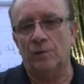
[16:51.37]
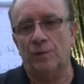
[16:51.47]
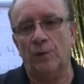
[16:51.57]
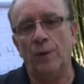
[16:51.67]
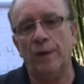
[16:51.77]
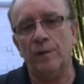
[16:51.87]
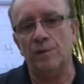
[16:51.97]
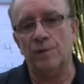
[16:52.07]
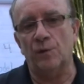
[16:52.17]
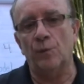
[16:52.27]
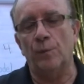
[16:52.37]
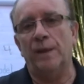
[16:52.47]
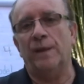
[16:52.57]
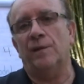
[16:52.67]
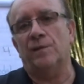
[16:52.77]
doing Zoom
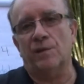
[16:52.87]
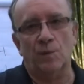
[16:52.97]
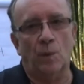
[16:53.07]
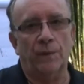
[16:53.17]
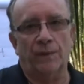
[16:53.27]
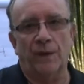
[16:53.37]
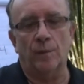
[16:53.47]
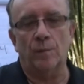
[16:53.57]
meetings is one thing,